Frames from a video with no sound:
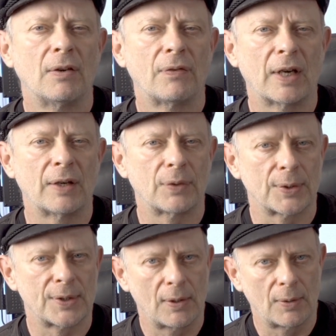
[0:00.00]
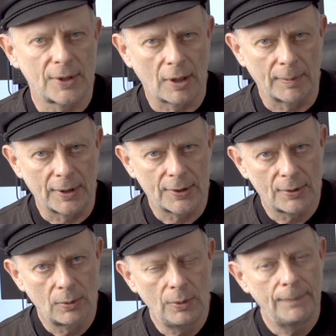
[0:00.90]
5.0 is coming
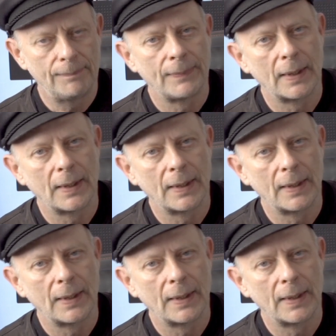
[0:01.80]
soon.